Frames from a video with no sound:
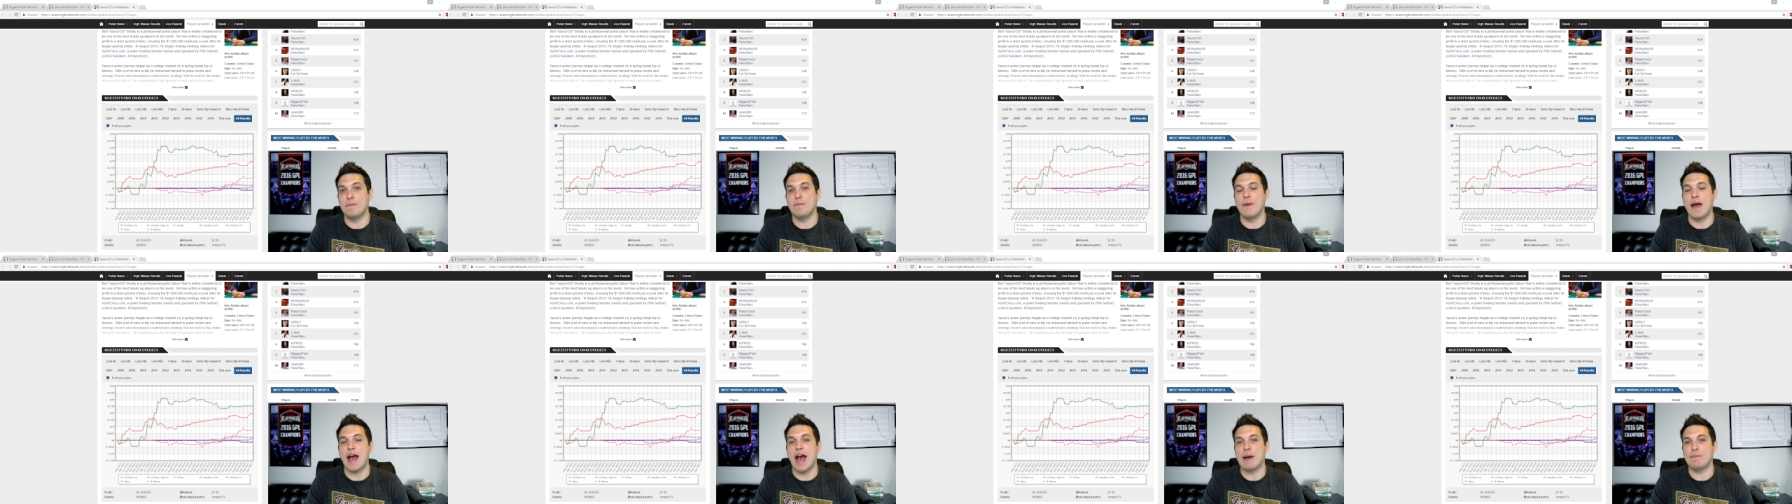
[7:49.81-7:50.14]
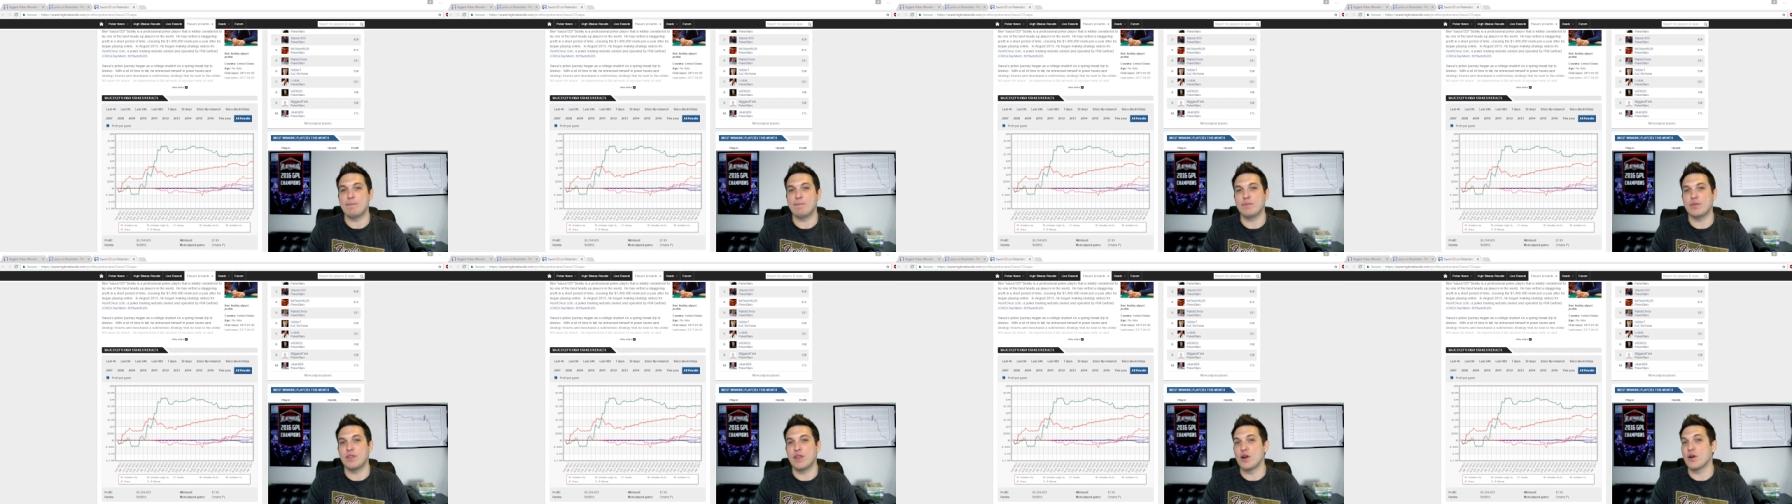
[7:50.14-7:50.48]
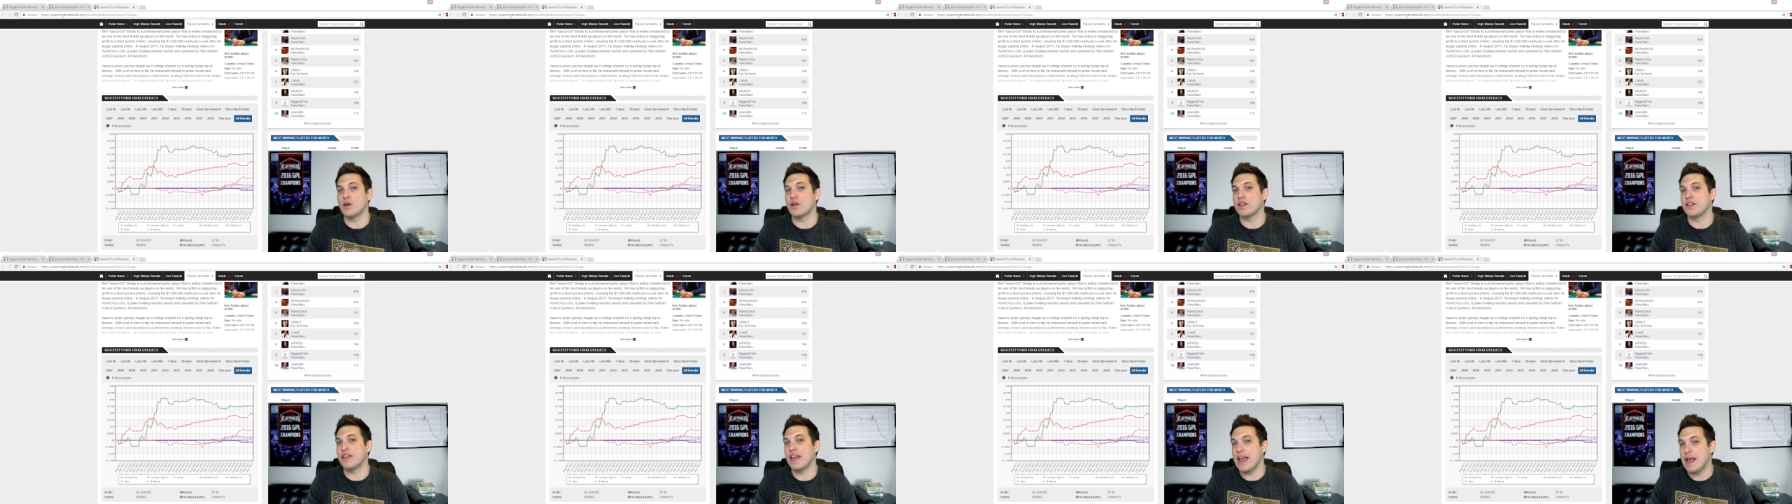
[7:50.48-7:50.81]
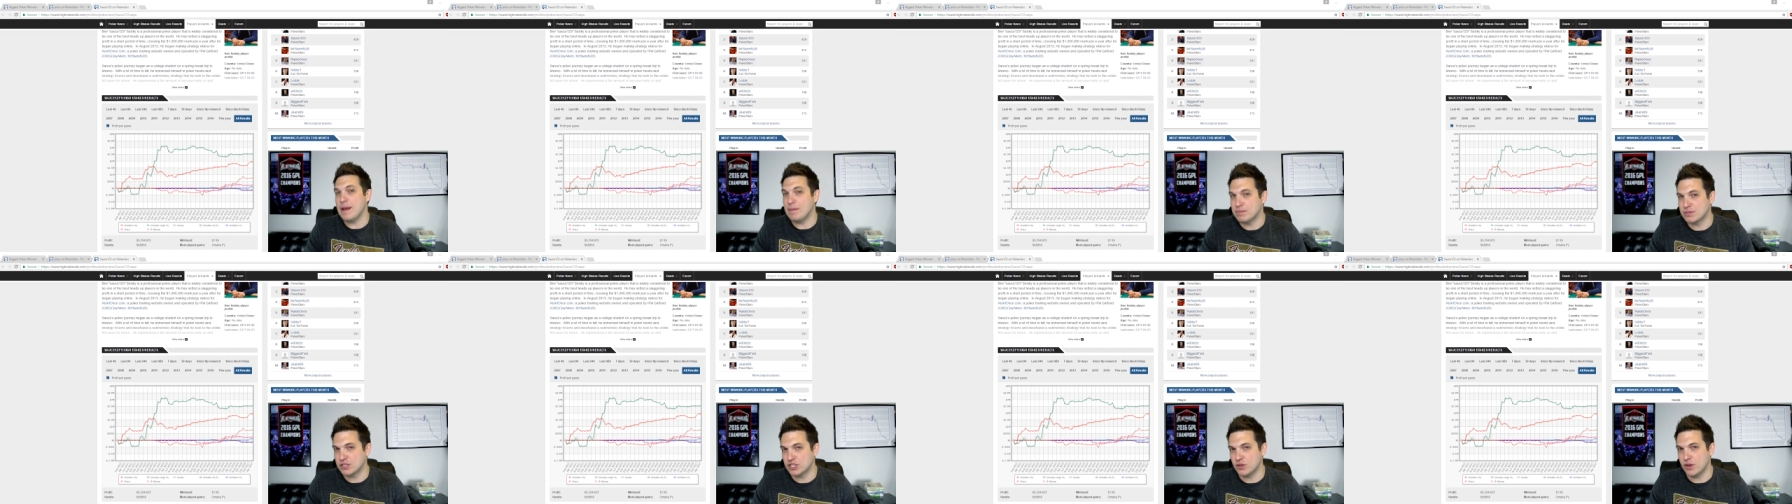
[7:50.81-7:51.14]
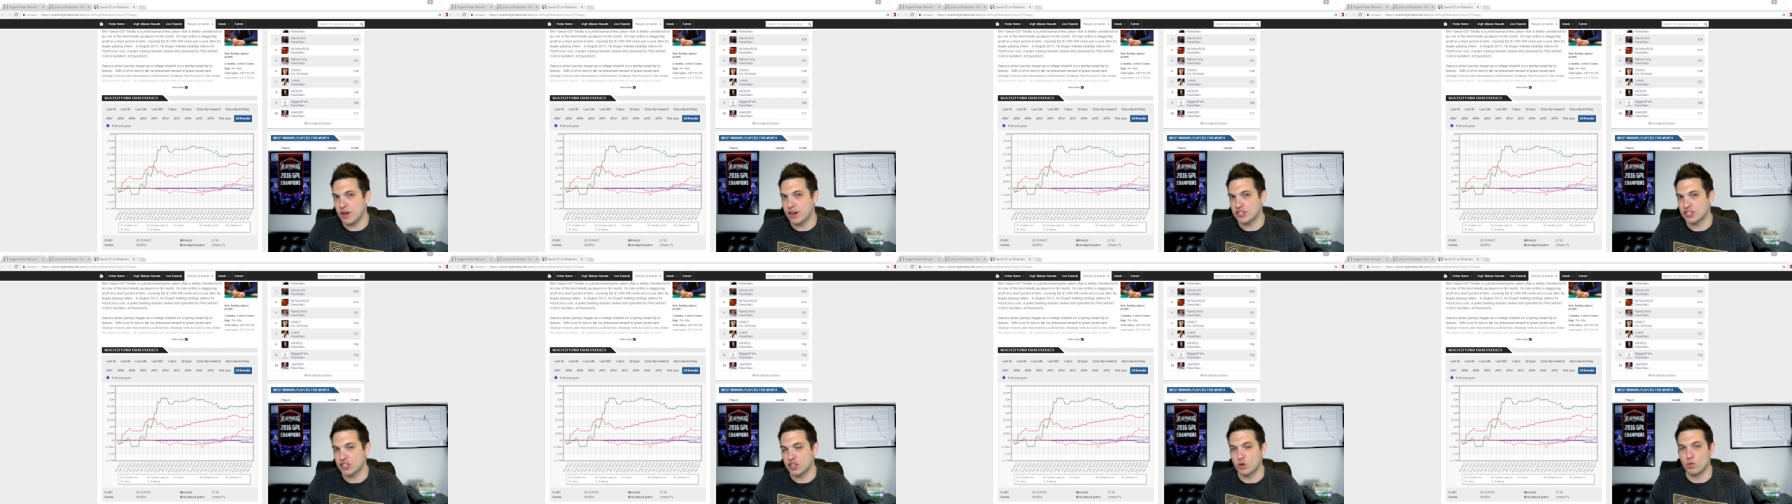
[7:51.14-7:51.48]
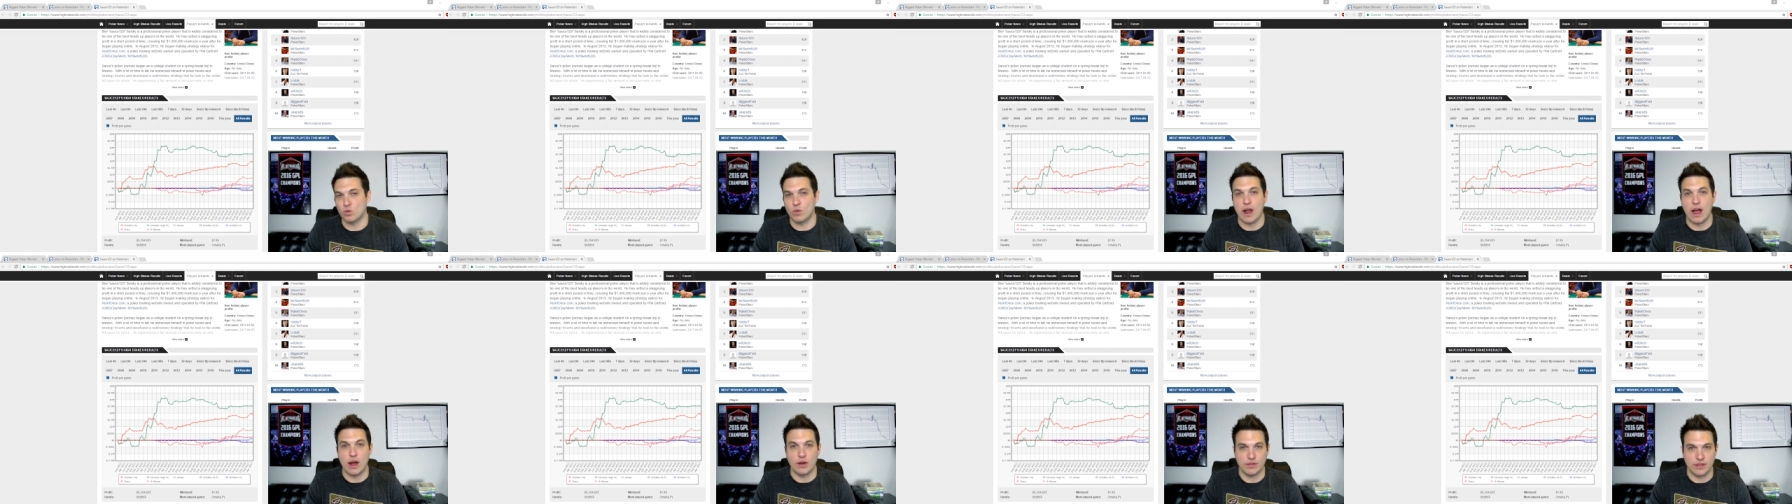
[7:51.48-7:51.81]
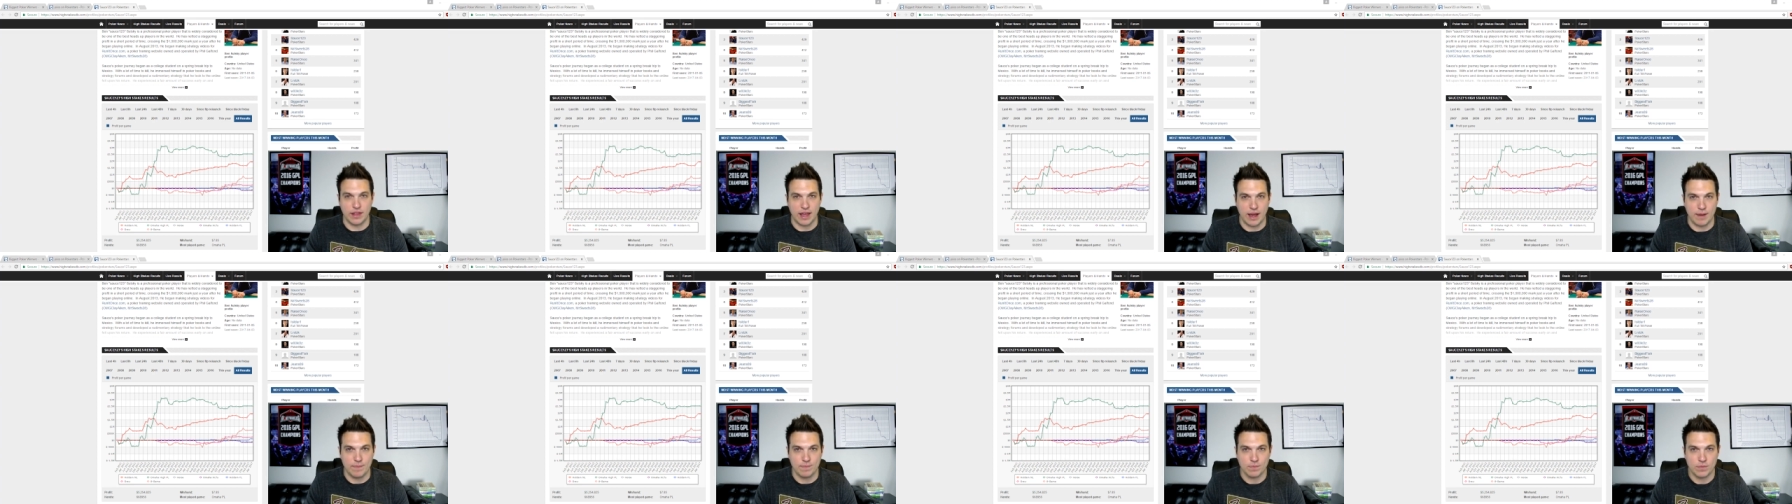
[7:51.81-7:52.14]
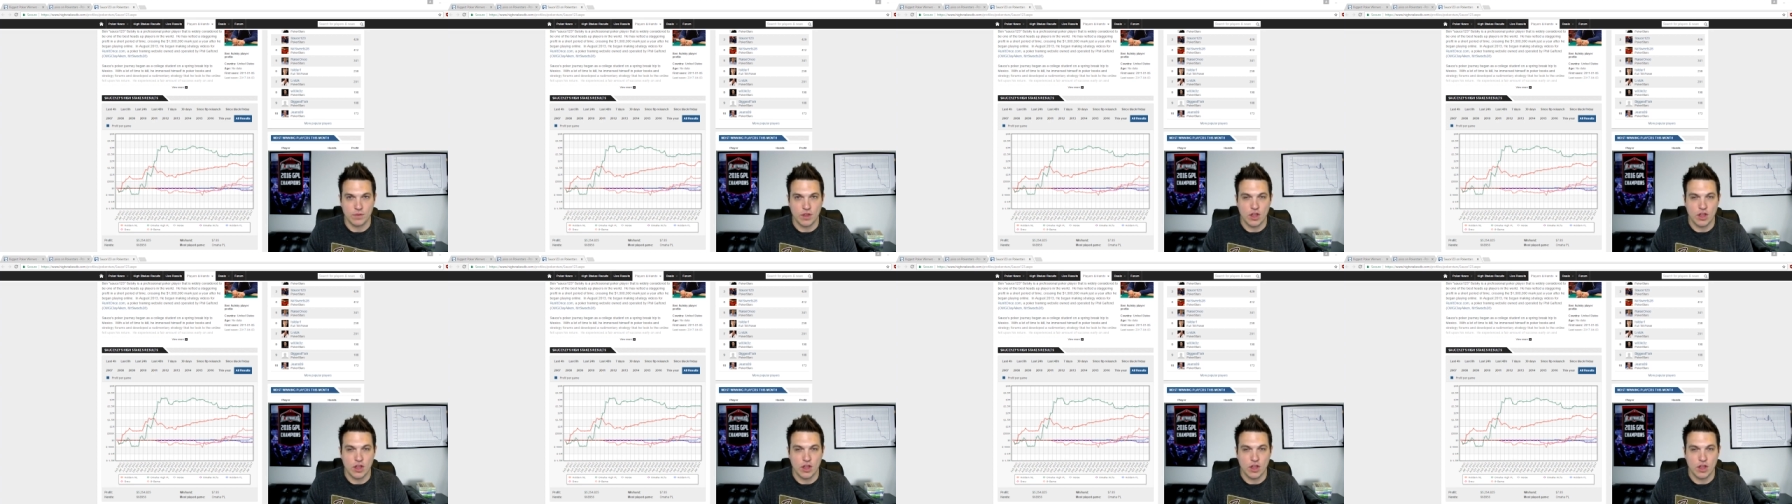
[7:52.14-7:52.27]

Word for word: map their game selection around that.